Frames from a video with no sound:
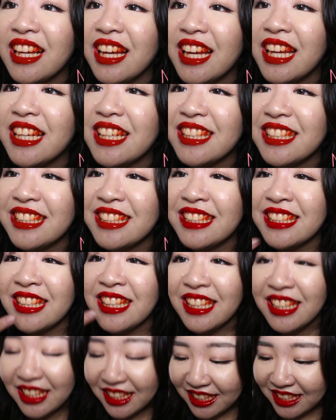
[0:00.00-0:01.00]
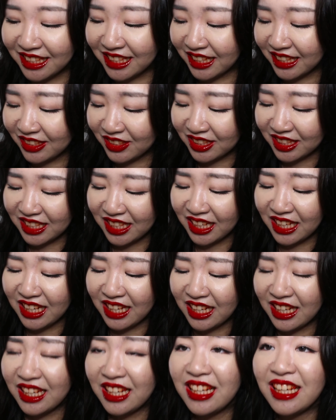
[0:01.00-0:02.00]
It's staining my
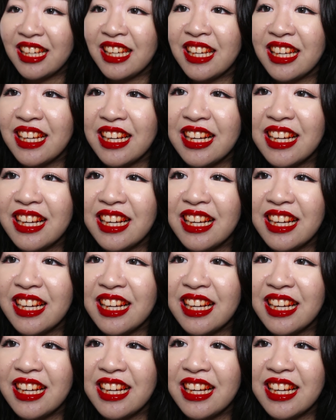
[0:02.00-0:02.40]
teeth.